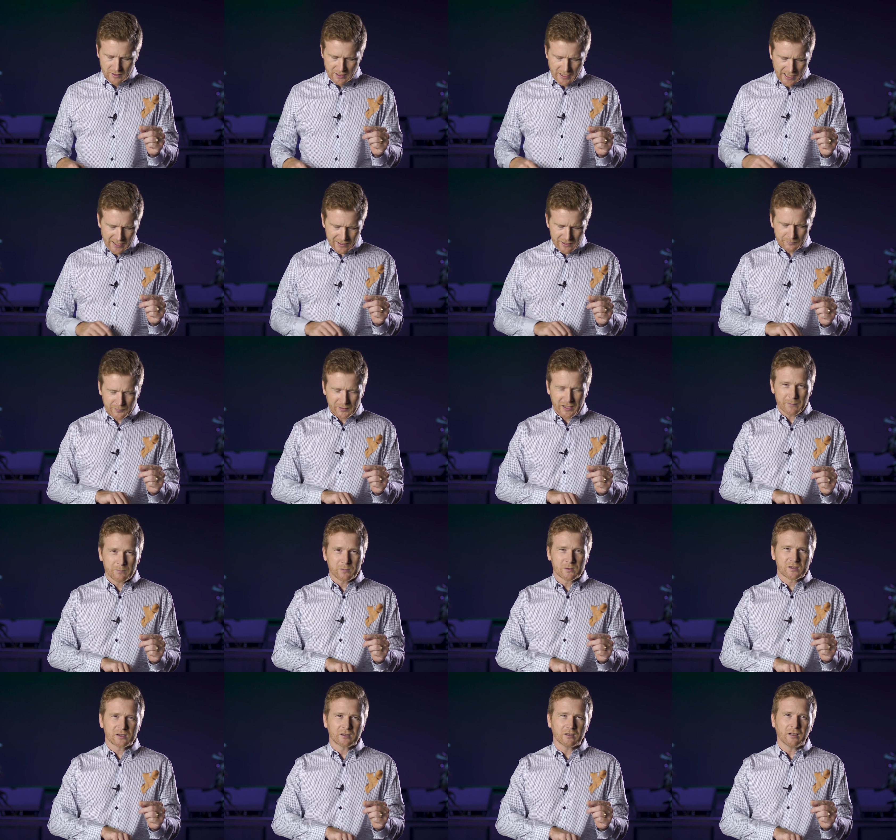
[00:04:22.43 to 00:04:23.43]
Other
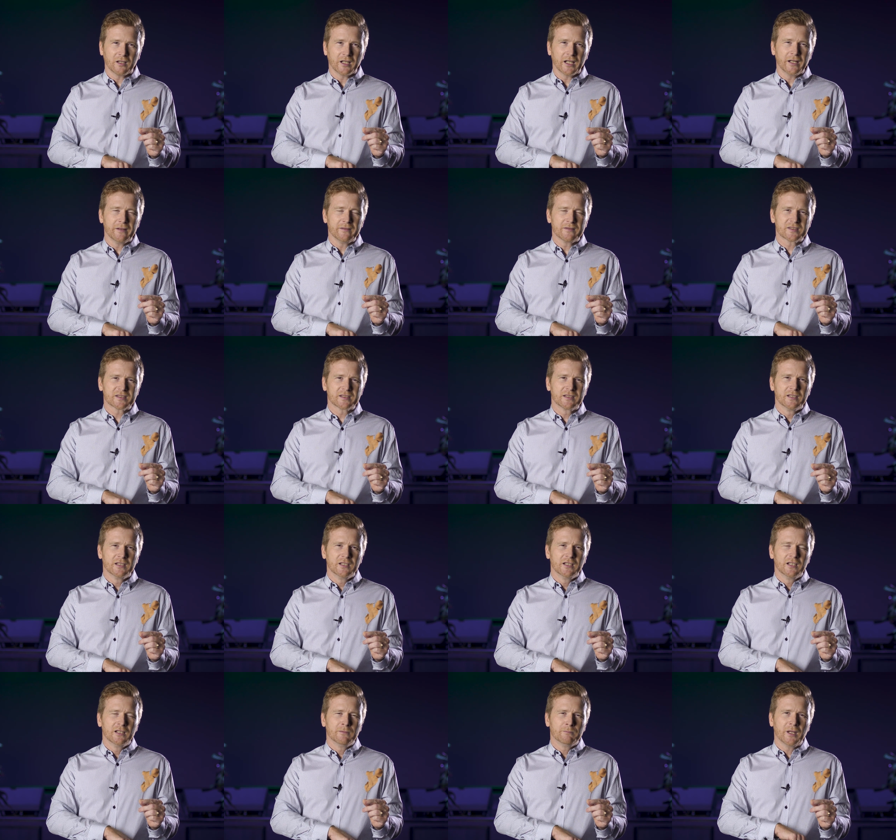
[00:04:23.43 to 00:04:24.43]
people's lives
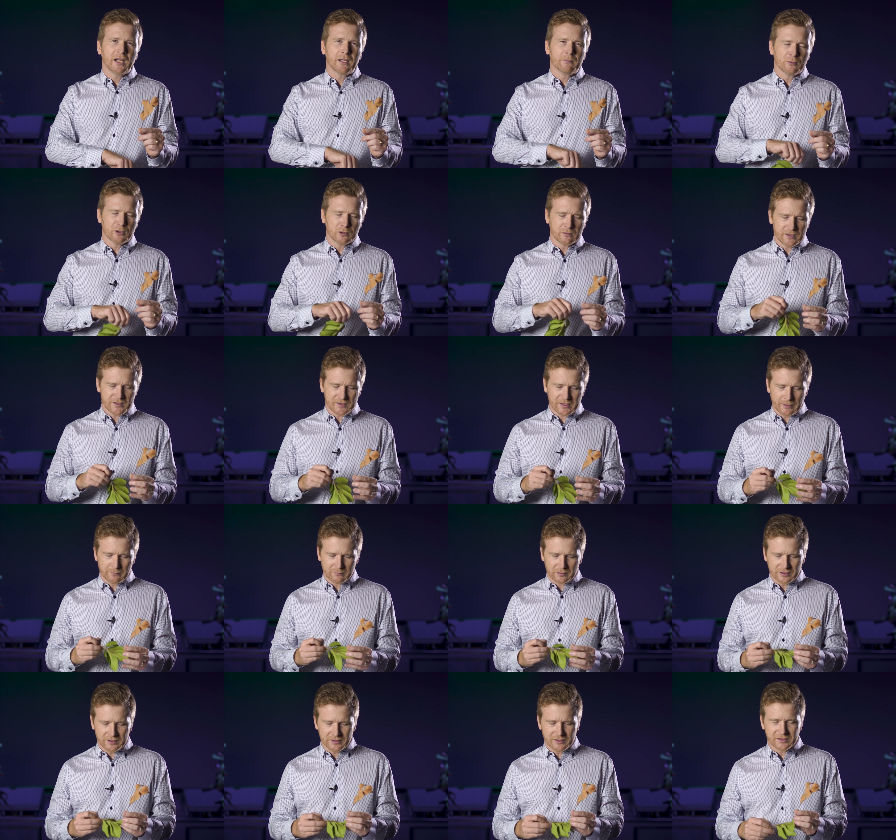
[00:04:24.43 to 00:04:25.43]
bear more
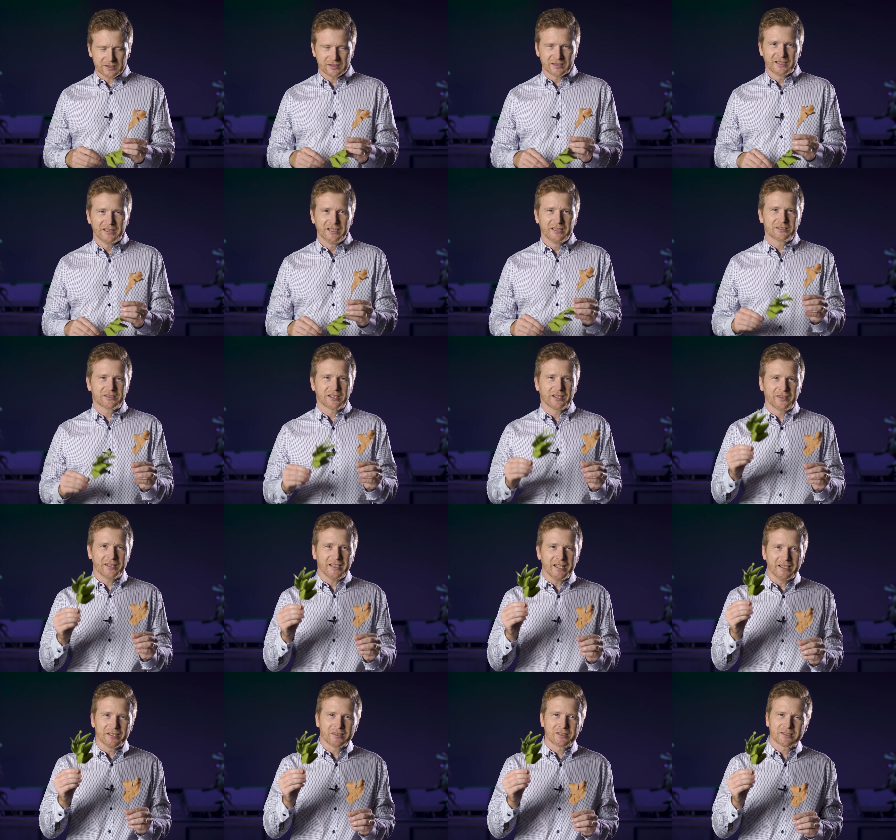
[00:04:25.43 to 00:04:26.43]
resemblance to
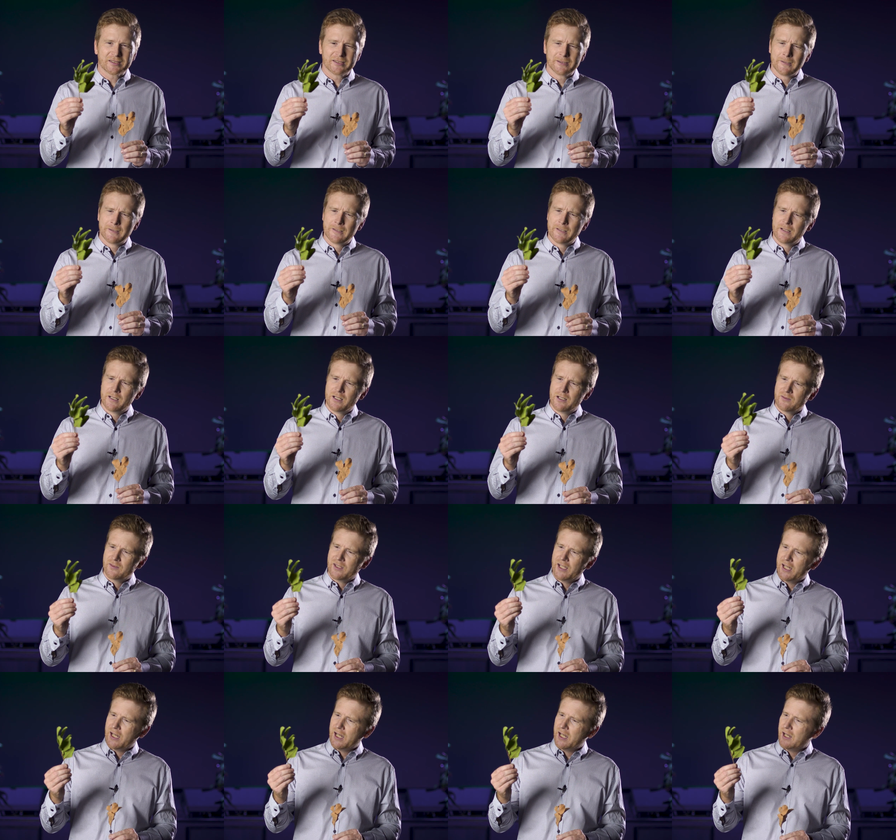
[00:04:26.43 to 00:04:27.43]
this.
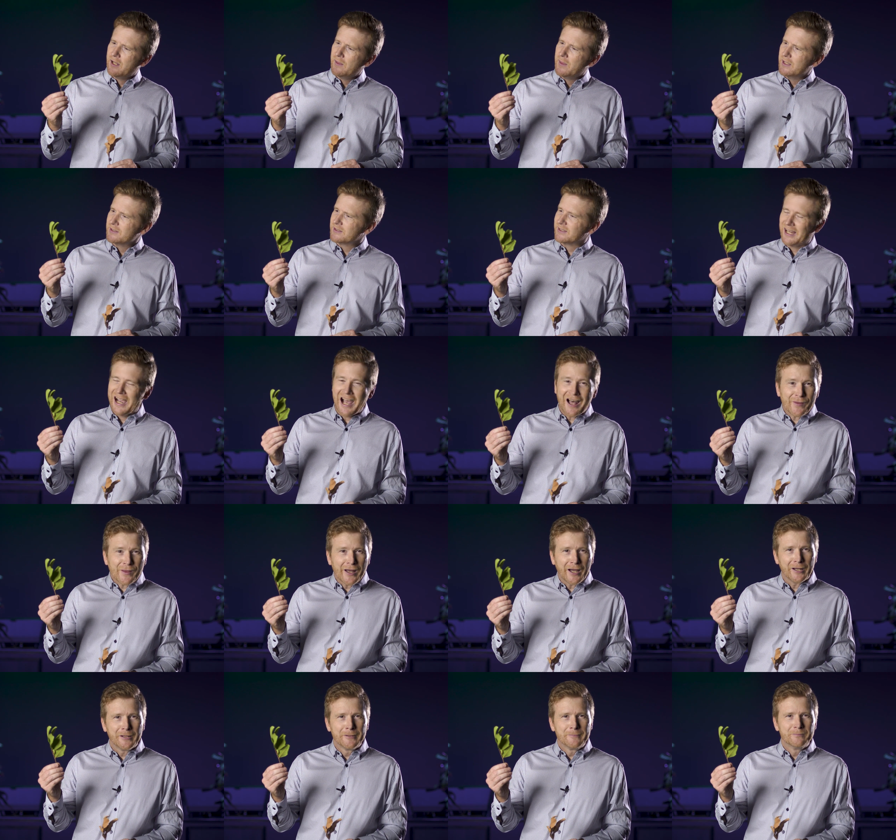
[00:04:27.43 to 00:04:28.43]
They, there's
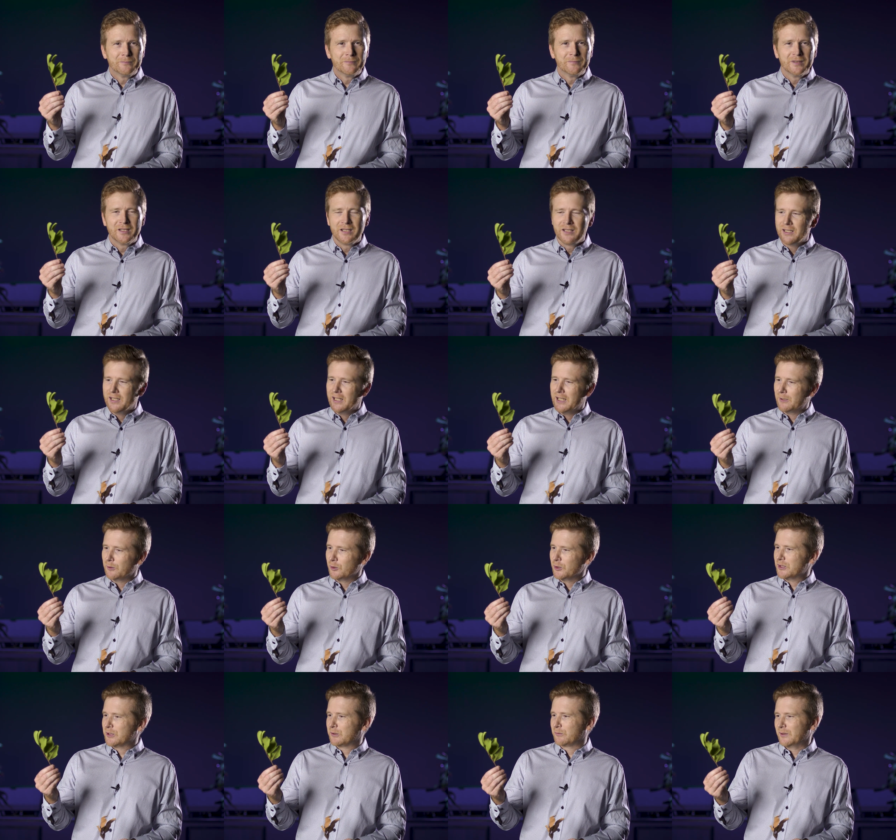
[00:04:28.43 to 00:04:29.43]
colour. It
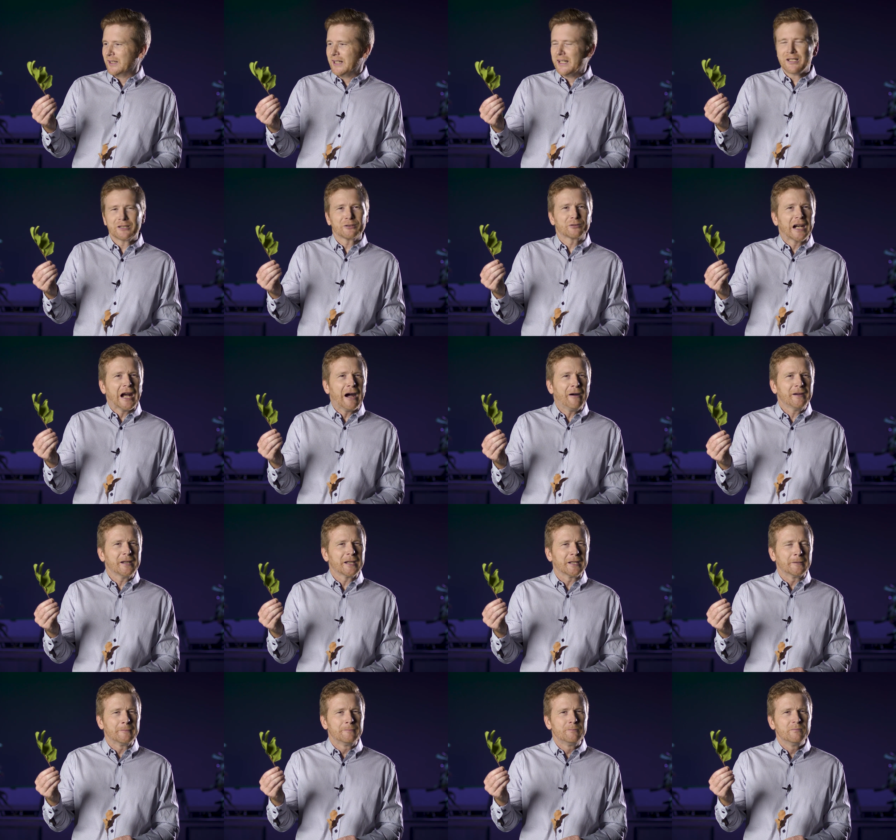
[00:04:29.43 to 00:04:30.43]
looks green and
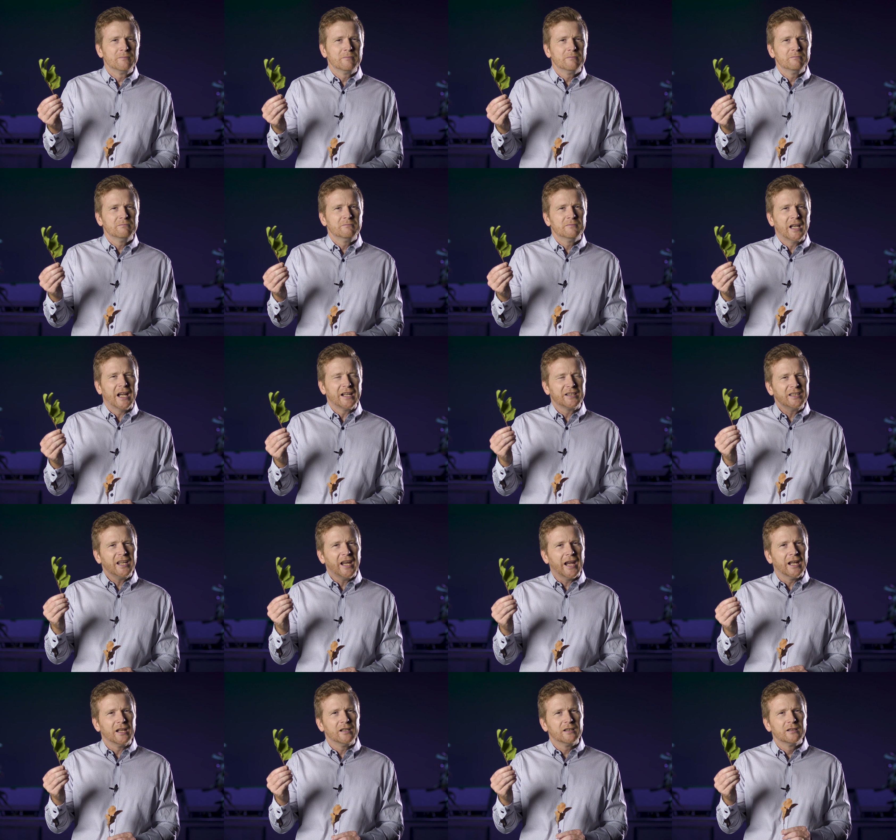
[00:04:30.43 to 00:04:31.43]
growing. And
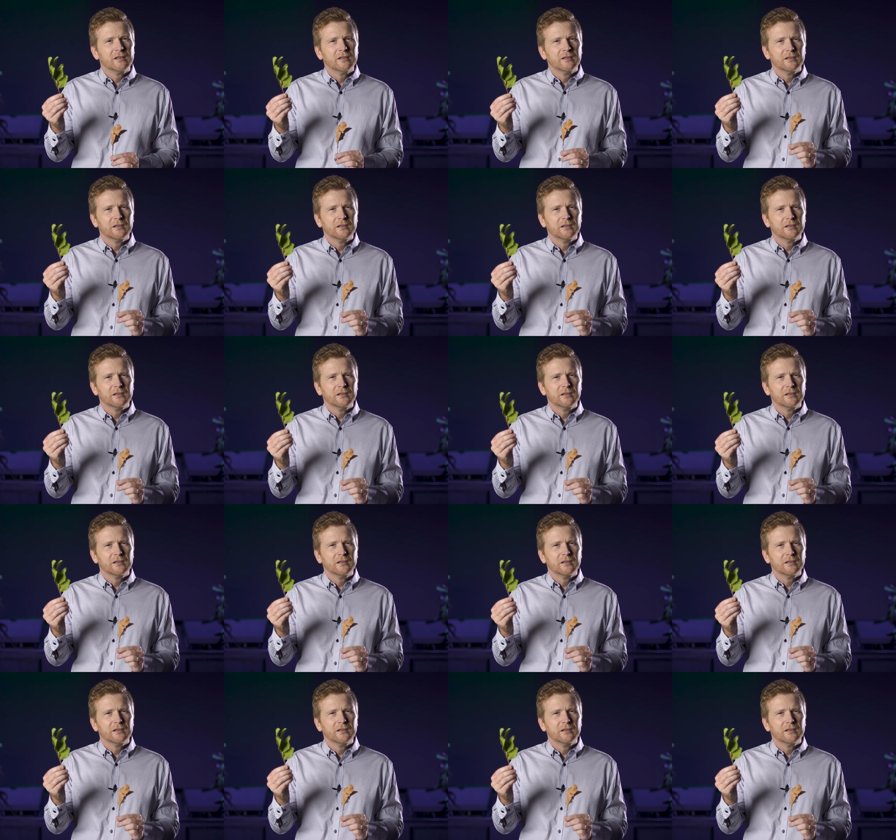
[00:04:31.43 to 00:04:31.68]
yet,